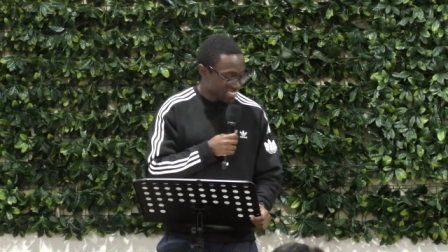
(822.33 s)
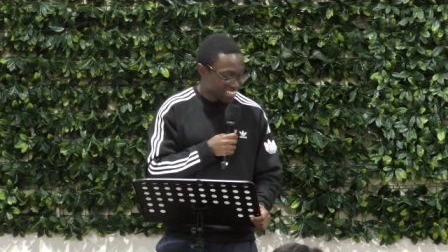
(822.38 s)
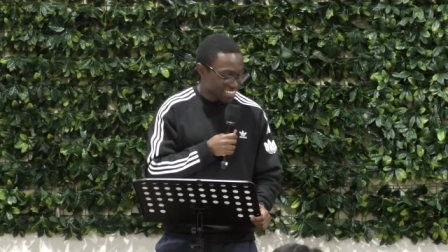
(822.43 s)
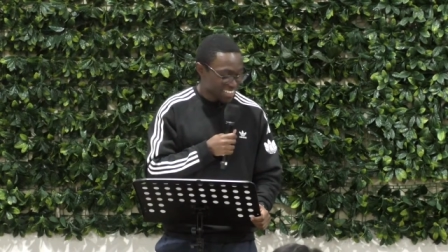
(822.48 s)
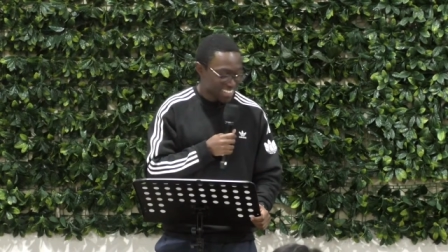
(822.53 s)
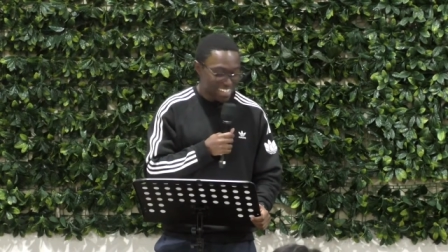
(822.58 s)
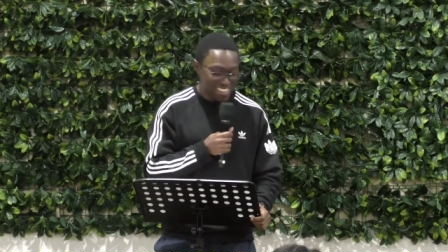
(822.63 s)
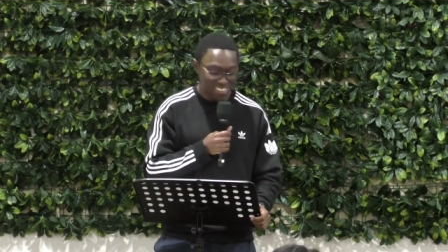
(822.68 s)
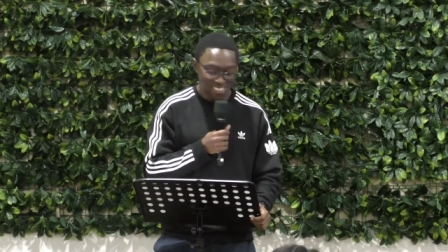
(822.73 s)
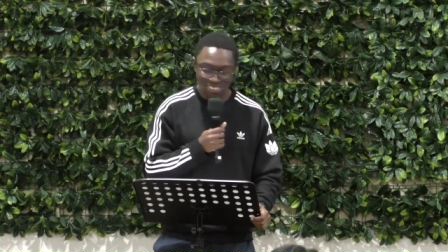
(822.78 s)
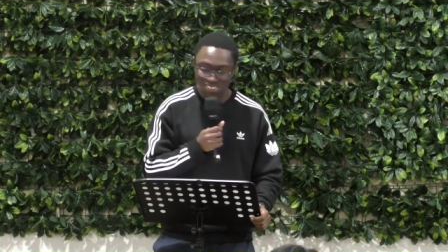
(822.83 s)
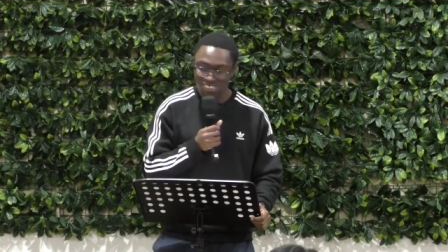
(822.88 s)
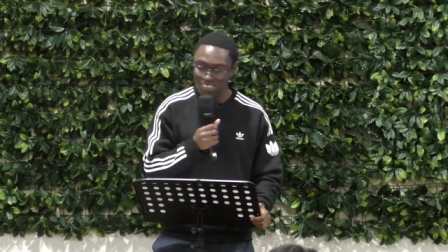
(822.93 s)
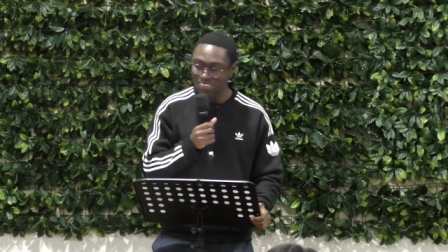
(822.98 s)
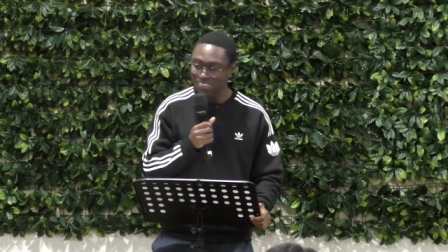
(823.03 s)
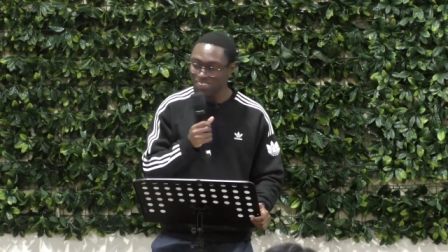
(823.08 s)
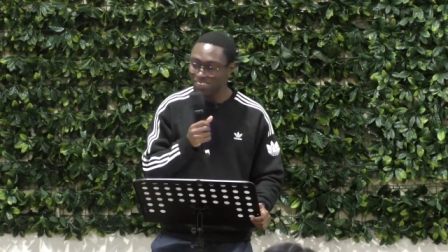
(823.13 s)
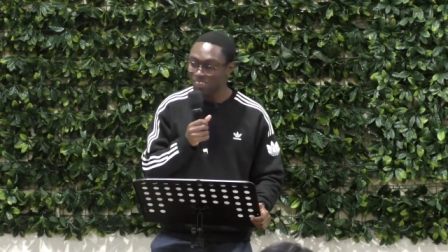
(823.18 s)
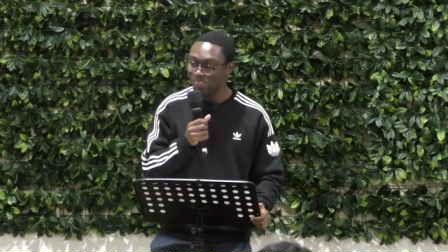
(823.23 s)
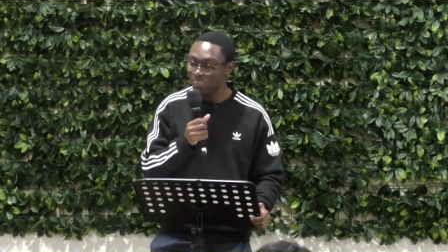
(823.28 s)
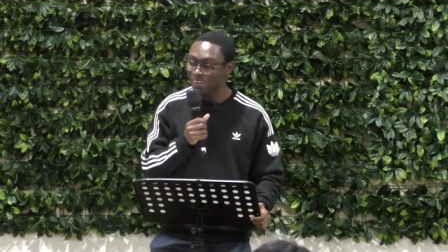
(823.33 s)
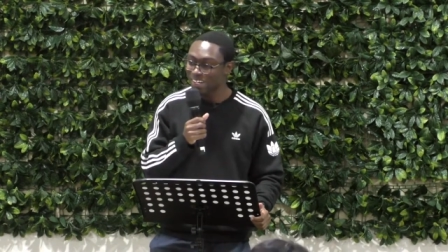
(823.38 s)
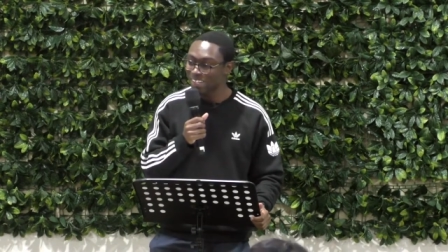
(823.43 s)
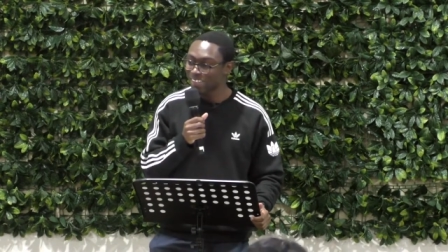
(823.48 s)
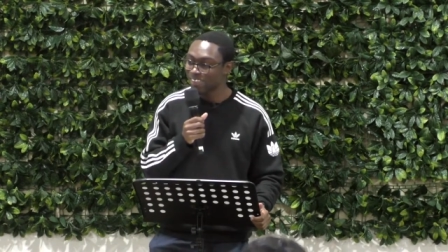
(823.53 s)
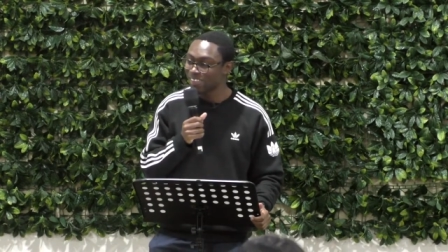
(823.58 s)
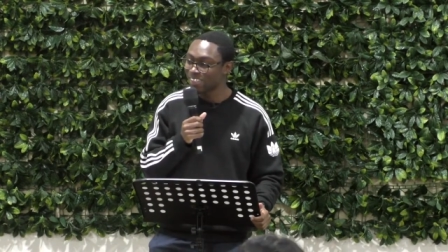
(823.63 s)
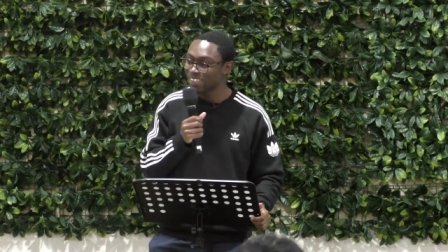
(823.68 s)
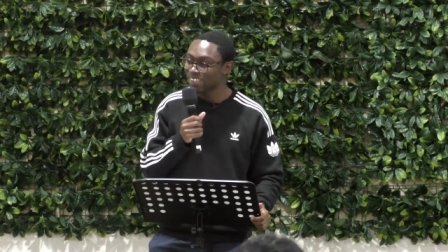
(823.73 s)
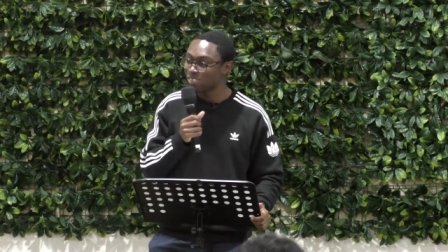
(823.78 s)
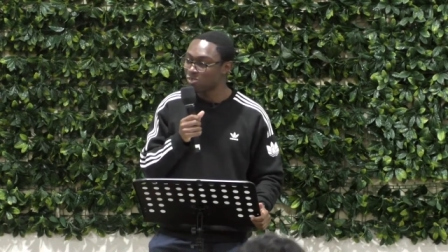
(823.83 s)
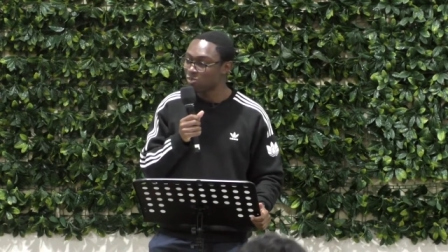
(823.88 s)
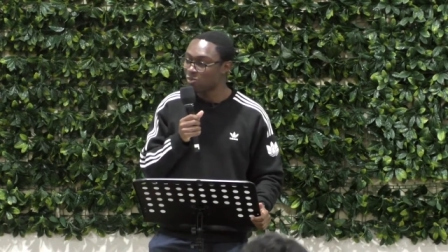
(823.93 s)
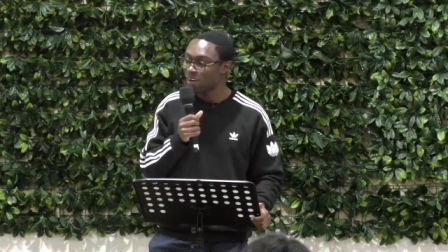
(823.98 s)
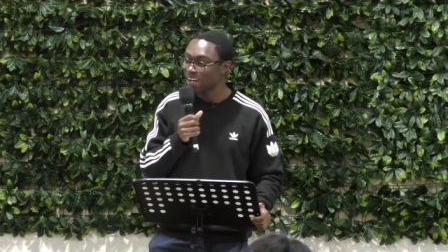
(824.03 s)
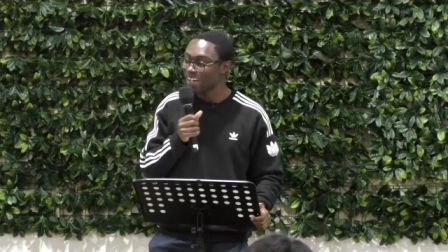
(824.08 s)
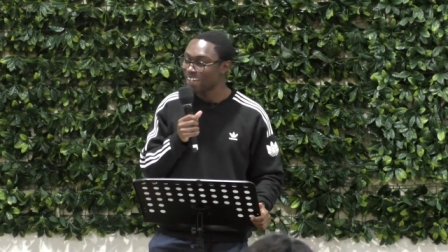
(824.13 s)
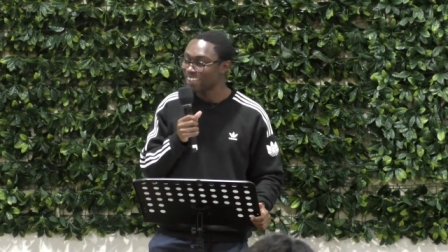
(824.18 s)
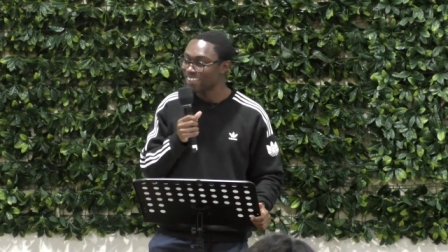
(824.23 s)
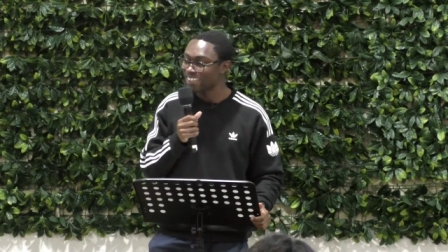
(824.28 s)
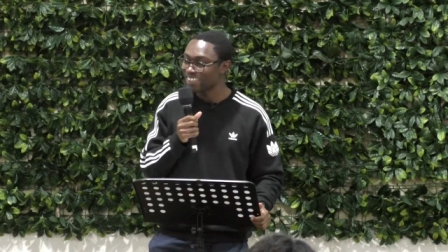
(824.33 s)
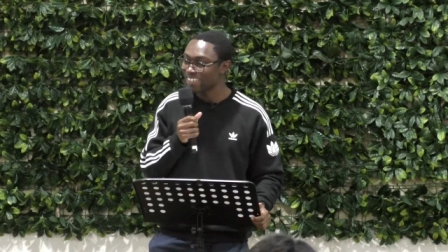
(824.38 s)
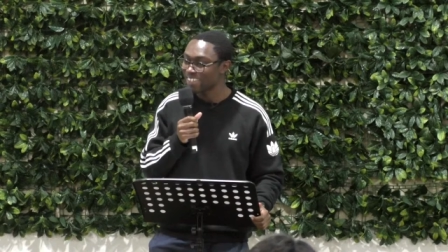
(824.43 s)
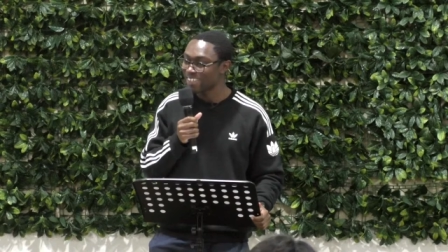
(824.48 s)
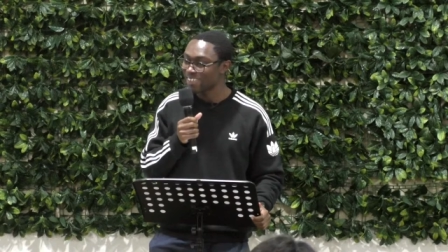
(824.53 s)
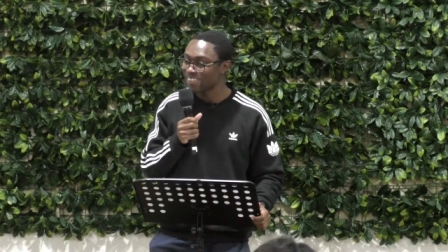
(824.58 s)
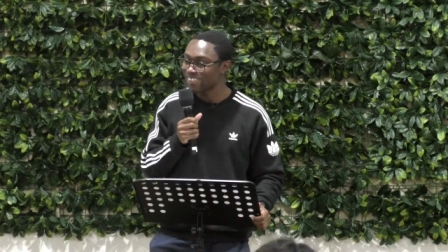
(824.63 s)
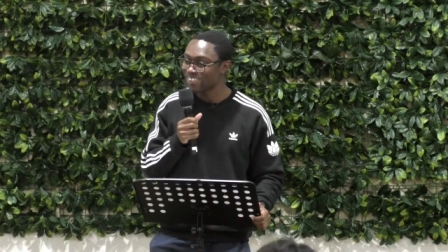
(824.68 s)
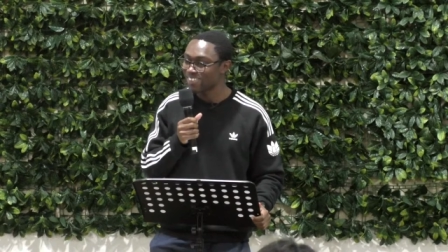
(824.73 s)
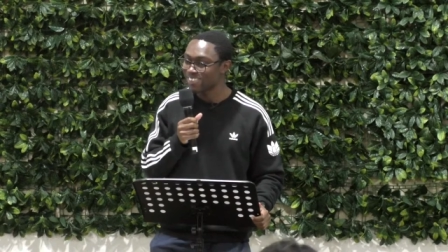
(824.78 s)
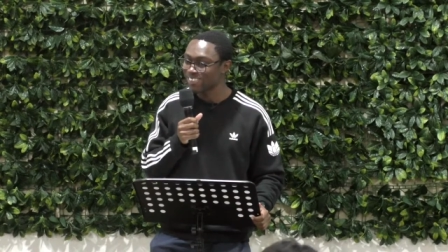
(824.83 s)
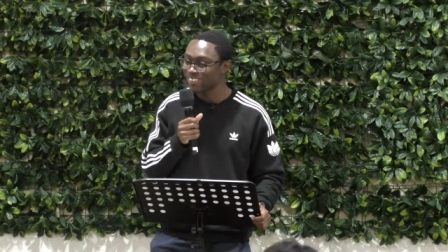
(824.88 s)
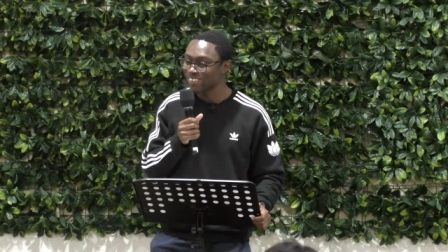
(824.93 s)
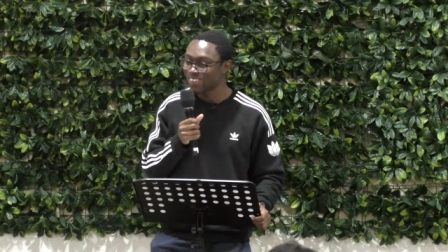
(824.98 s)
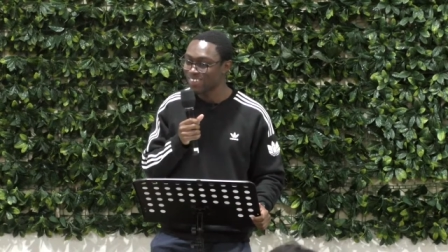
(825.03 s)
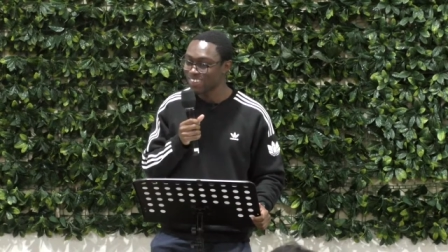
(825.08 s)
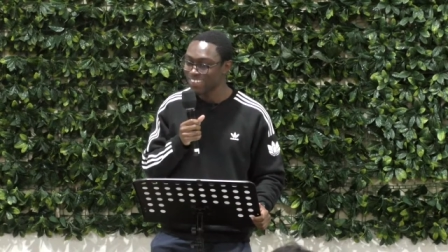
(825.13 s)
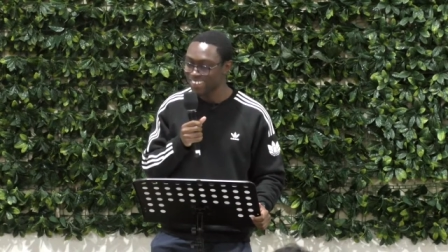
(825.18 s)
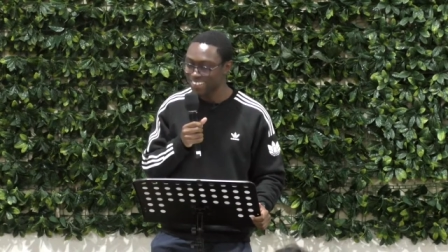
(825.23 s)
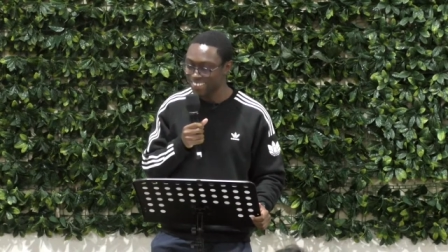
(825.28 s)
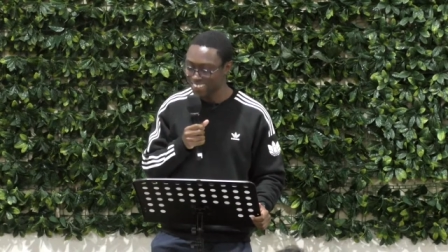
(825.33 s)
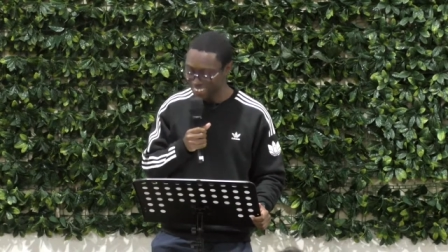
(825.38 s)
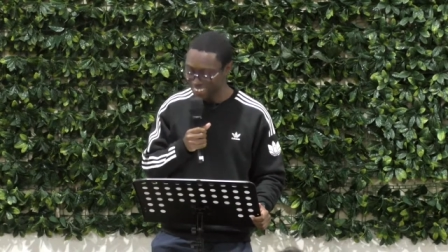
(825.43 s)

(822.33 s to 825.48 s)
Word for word: the leaves don't quite look as white as they used to look.